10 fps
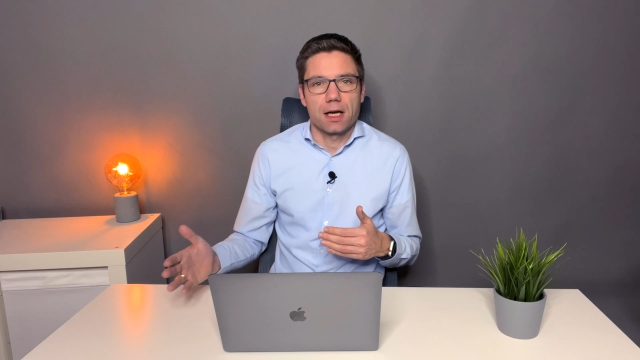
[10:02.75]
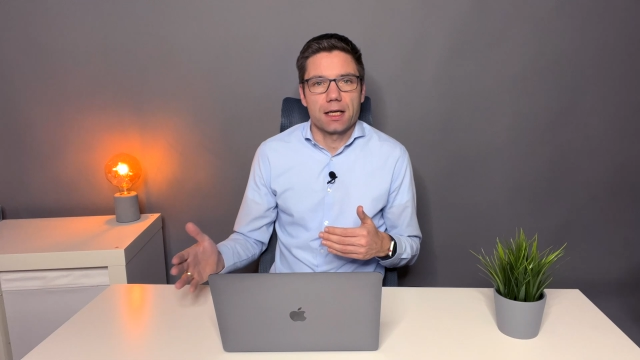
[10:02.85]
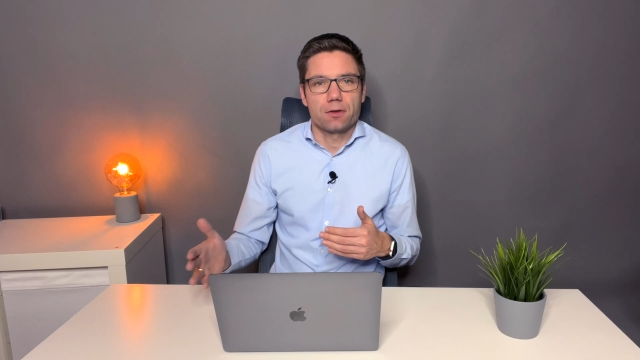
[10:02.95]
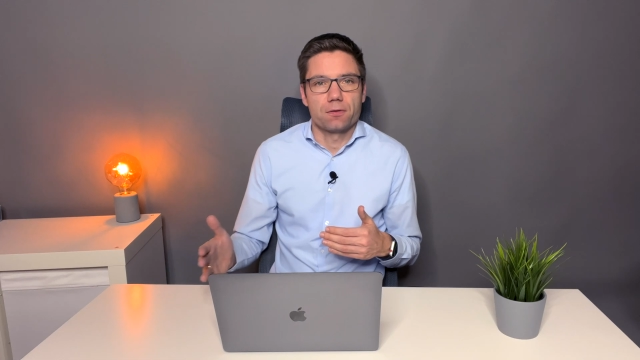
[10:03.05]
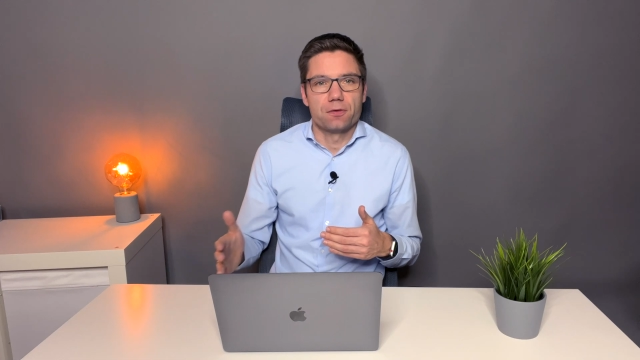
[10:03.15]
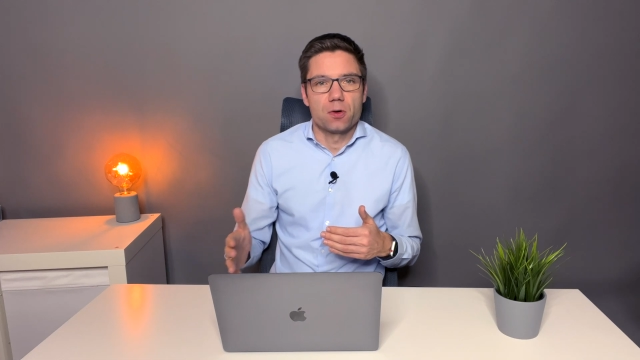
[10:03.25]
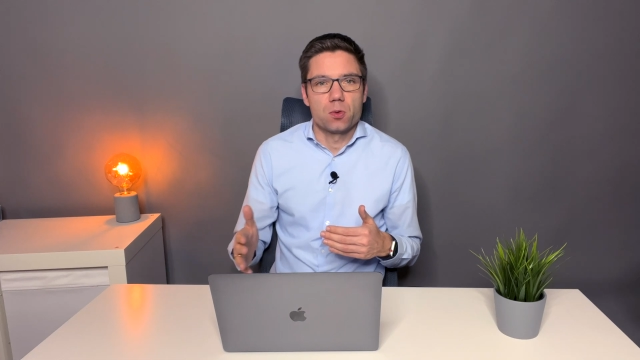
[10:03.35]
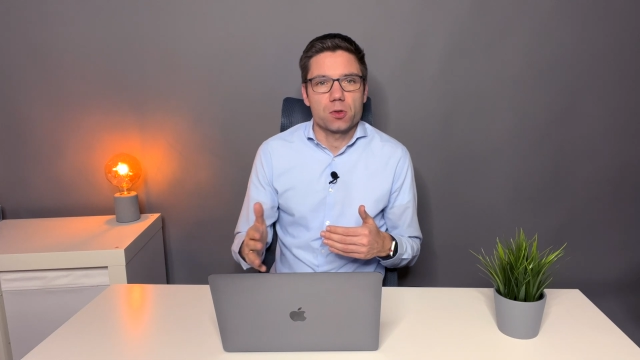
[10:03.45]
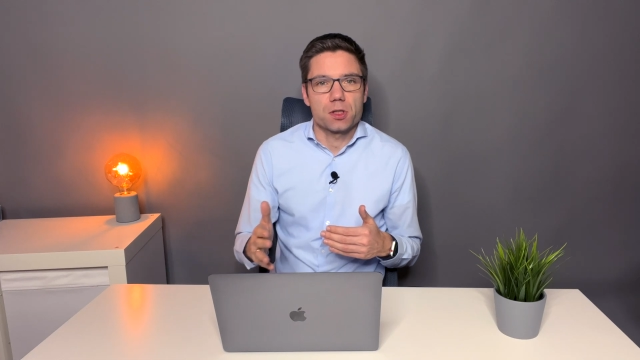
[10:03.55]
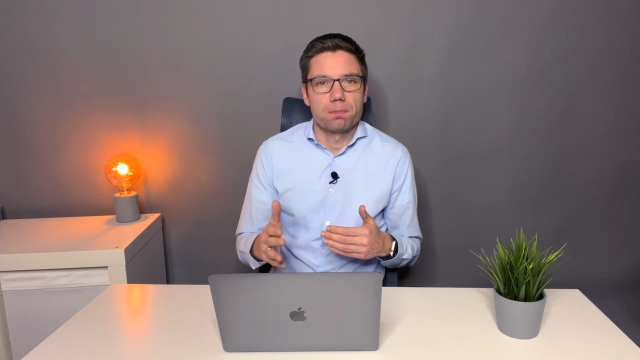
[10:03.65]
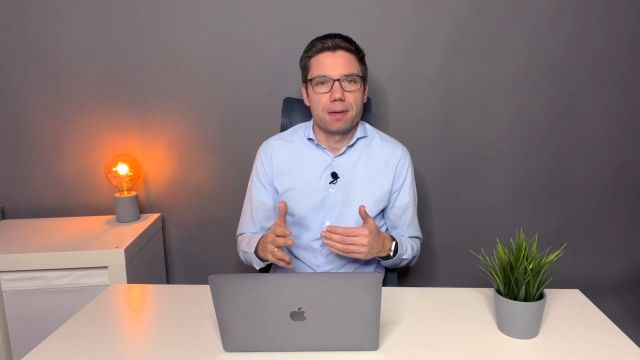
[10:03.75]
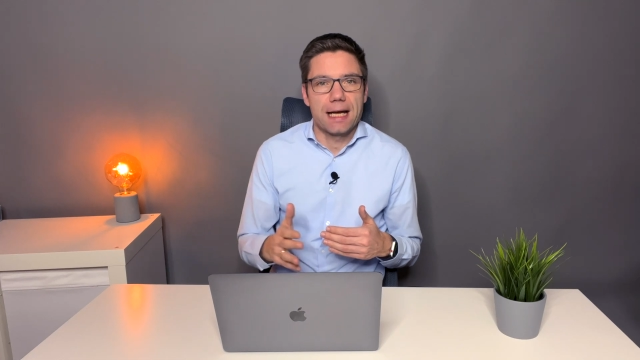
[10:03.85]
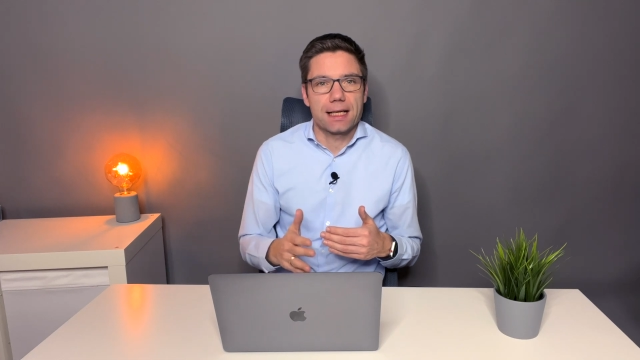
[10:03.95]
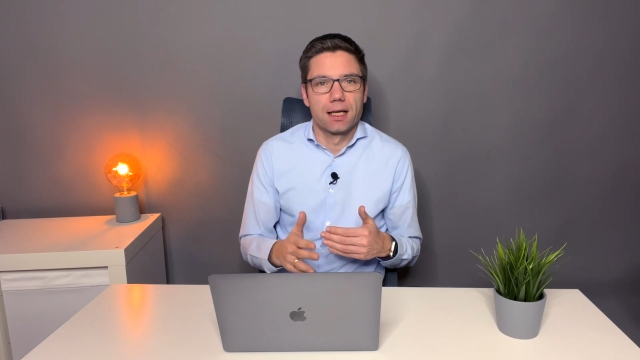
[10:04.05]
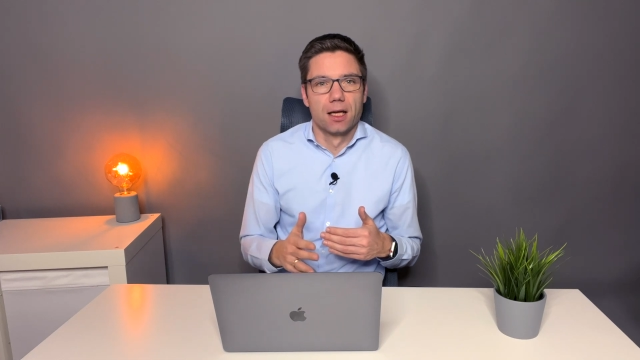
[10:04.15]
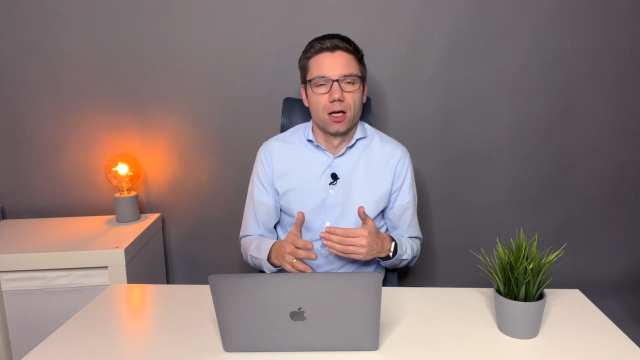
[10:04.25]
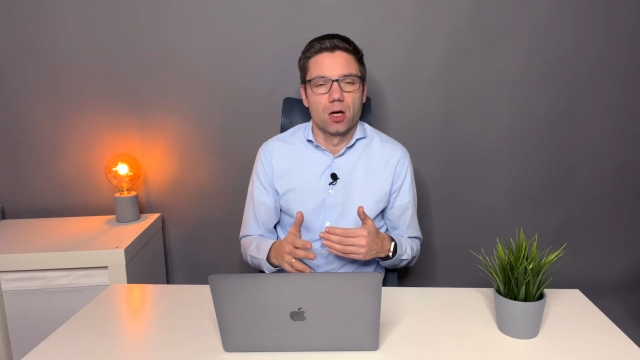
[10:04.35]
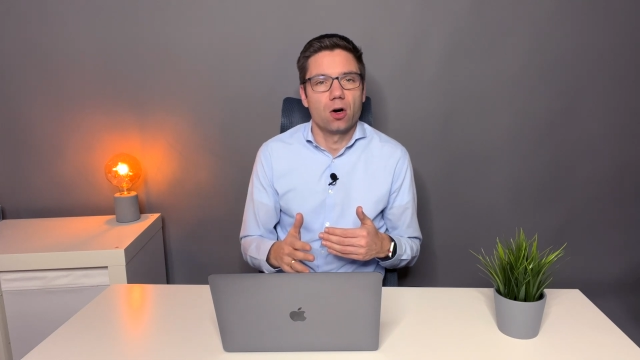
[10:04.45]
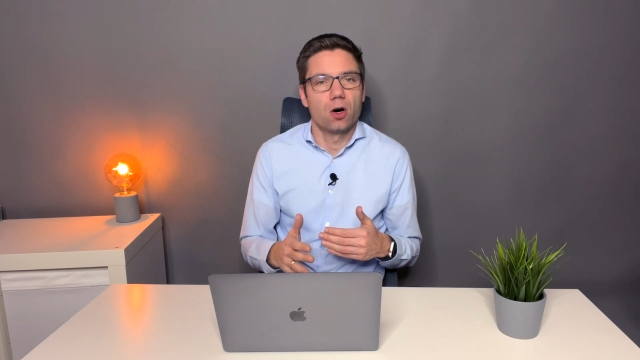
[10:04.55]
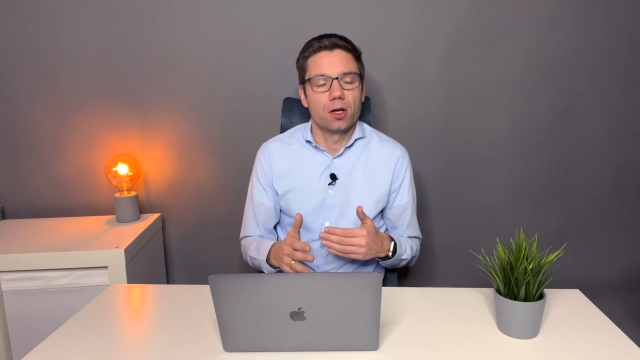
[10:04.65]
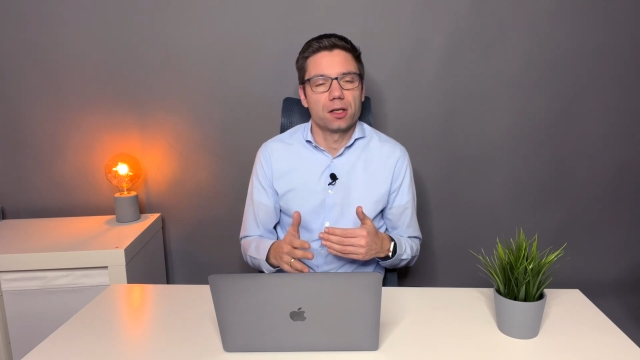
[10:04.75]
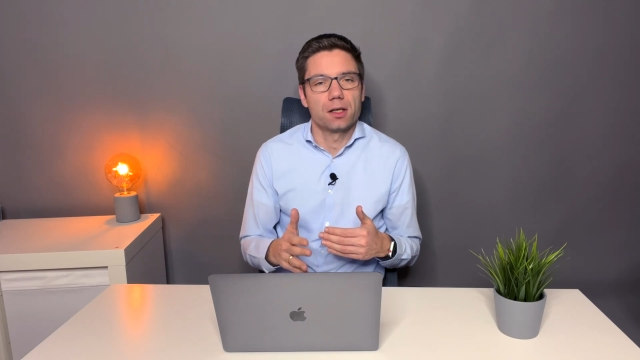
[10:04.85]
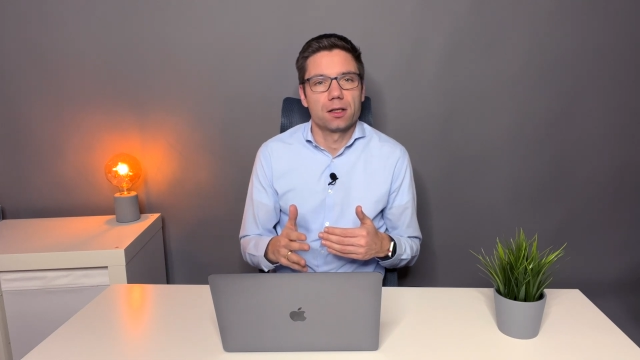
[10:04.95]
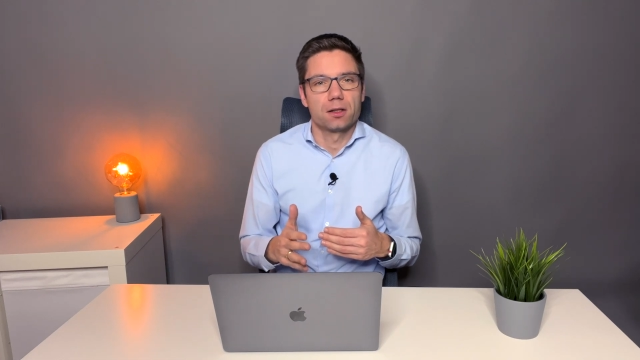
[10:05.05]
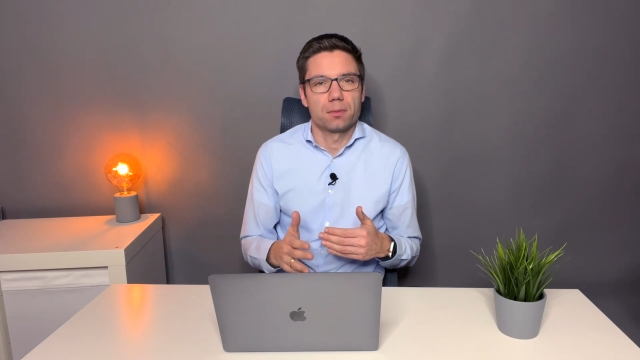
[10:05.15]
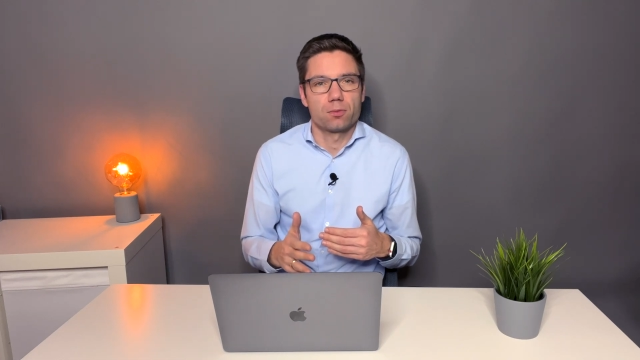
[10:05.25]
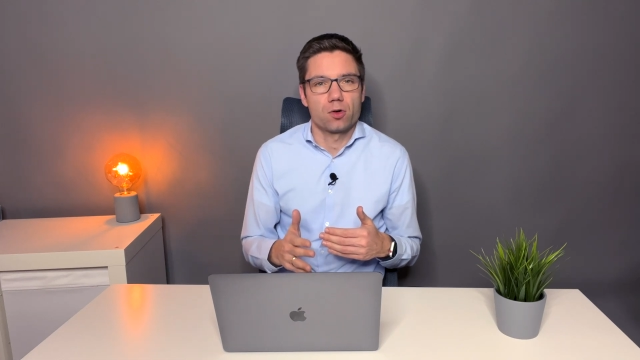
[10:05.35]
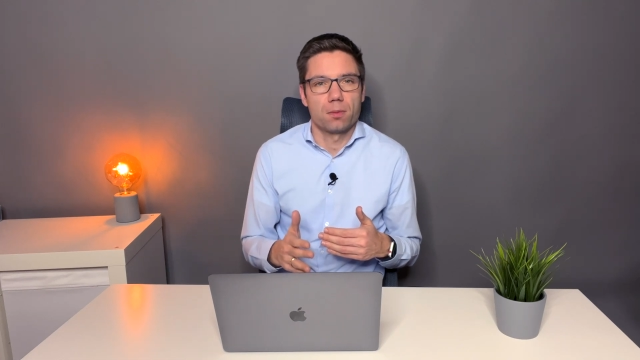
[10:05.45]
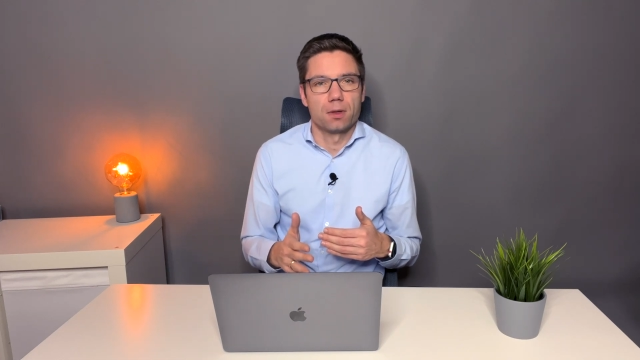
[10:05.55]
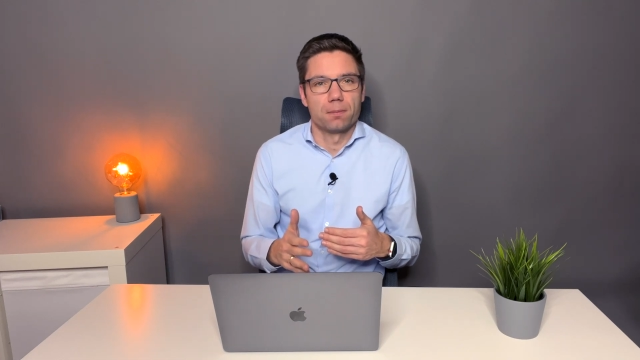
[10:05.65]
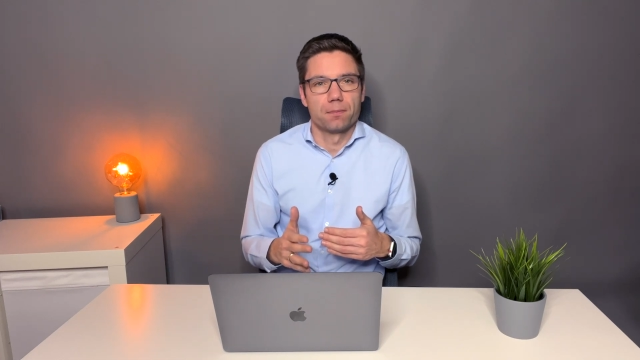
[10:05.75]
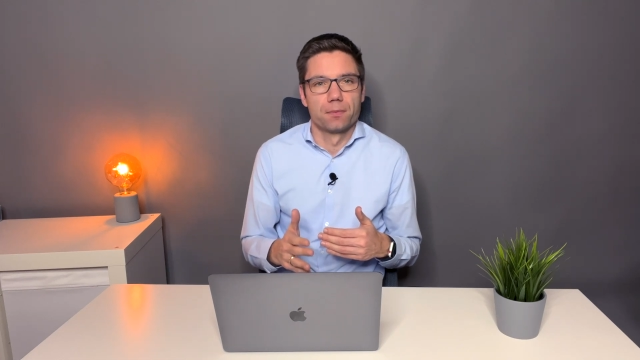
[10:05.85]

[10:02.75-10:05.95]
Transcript: to focus back on the problem